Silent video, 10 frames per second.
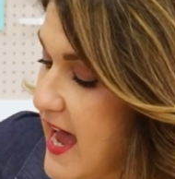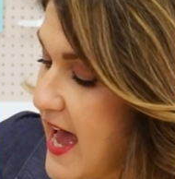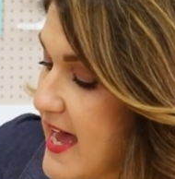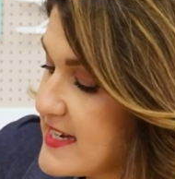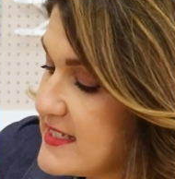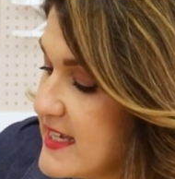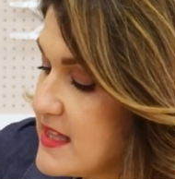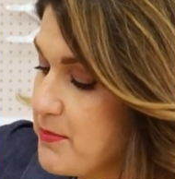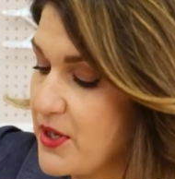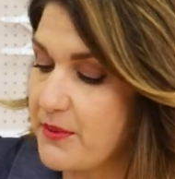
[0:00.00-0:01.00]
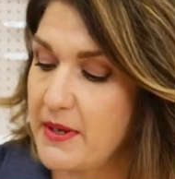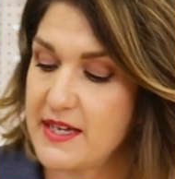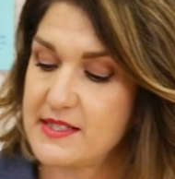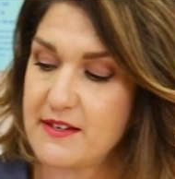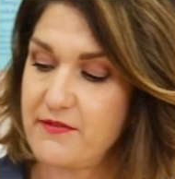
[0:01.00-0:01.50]
And in the blog
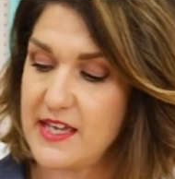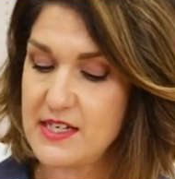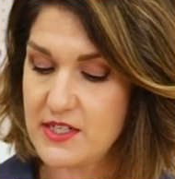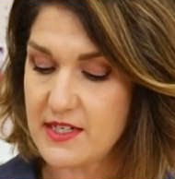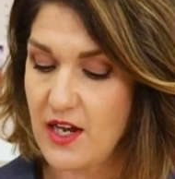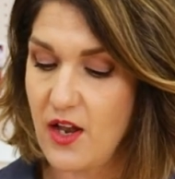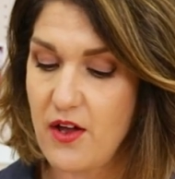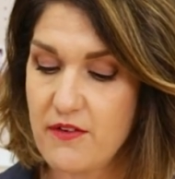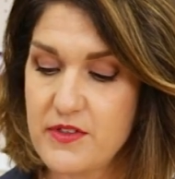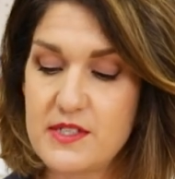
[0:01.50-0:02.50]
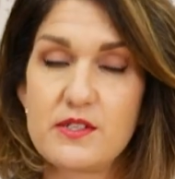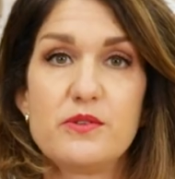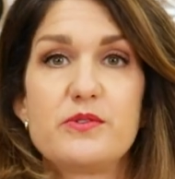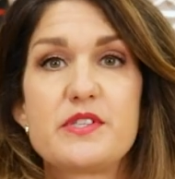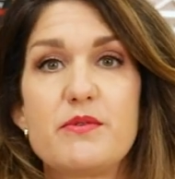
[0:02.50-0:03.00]
post I featured a lot of the
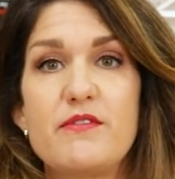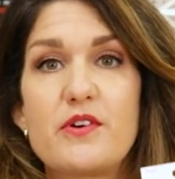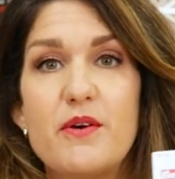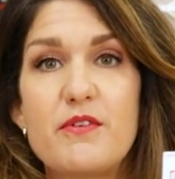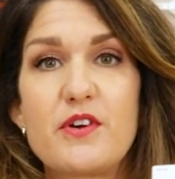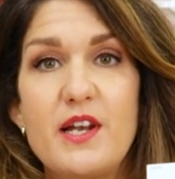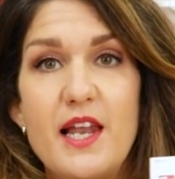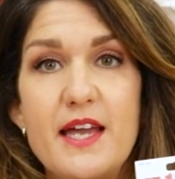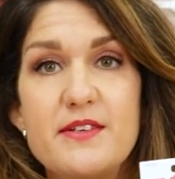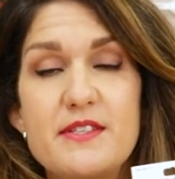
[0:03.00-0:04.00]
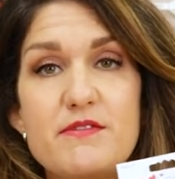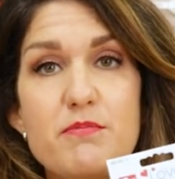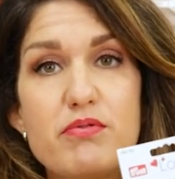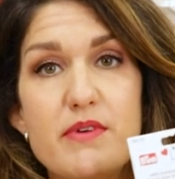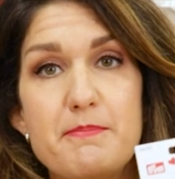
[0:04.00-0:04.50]
tools that we've got. We've got loads of the
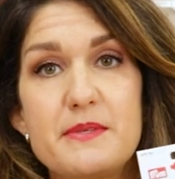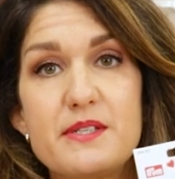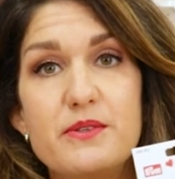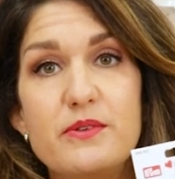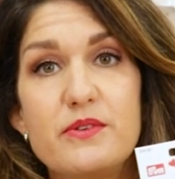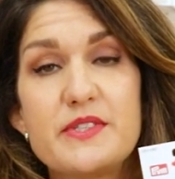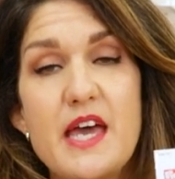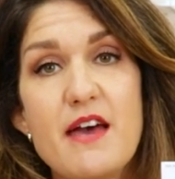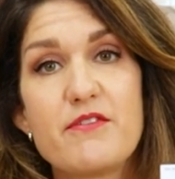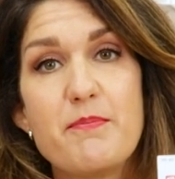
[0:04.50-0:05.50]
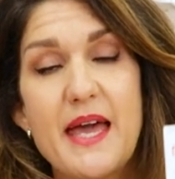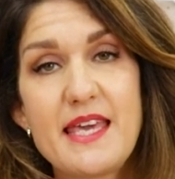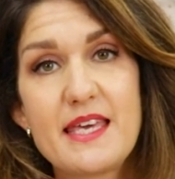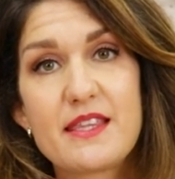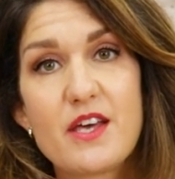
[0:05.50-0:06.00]
Prym tools for
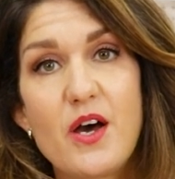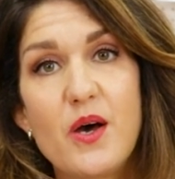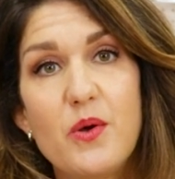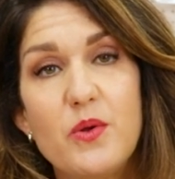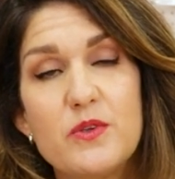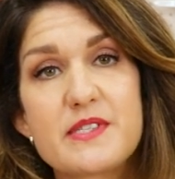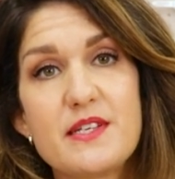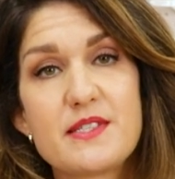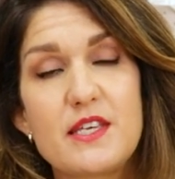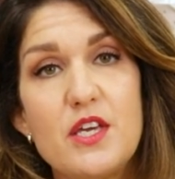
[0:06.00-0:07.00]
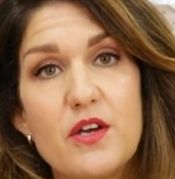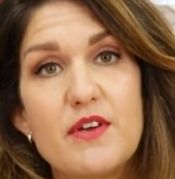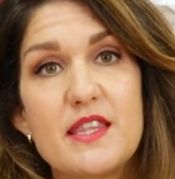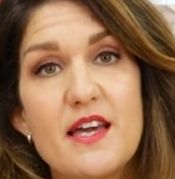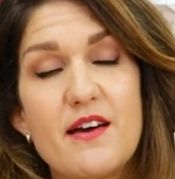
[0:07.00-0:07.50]
making the holes and
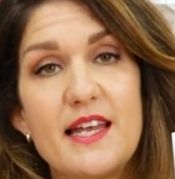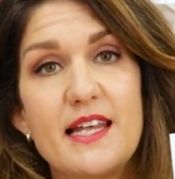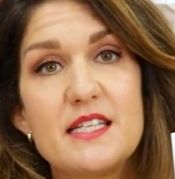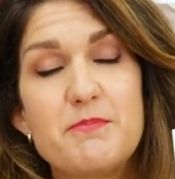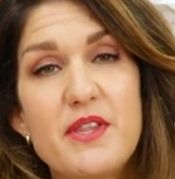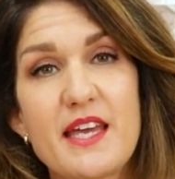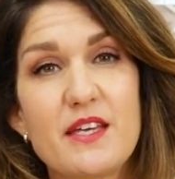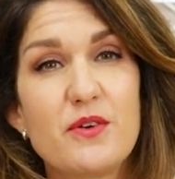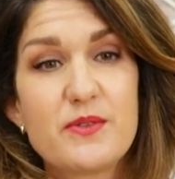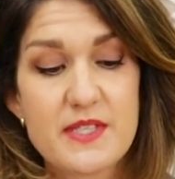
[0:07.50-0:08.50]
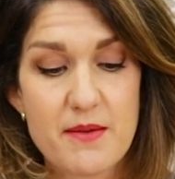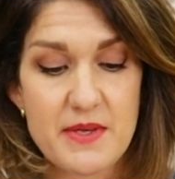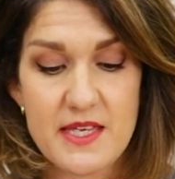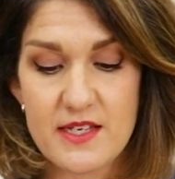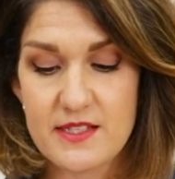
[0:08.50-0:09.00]
securing the eyelets, but they can also
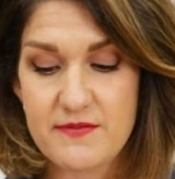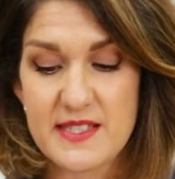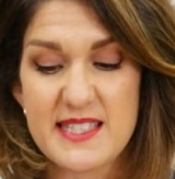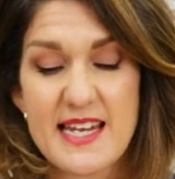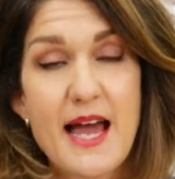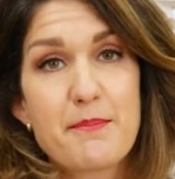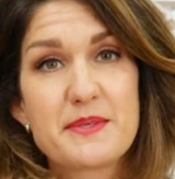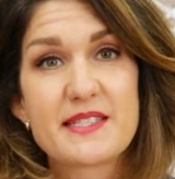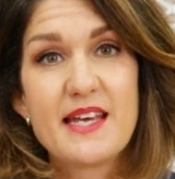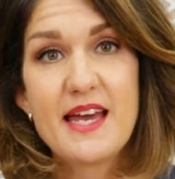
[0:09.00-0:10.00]
be used for snaps,